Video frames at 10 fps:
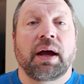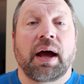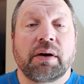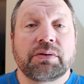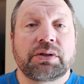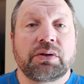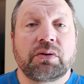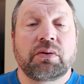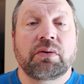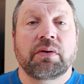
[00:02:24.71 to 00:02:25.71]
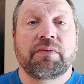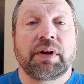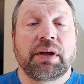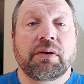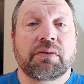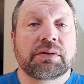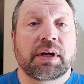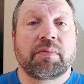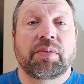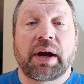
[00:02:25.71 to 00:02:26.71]
how-to videos
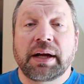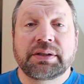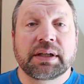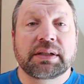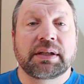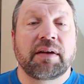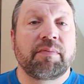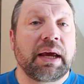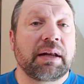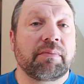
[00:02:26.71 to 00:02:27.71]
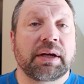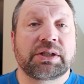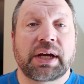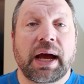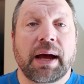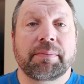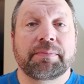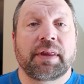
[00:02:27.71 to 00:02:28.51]
on projects that I've made in my shop.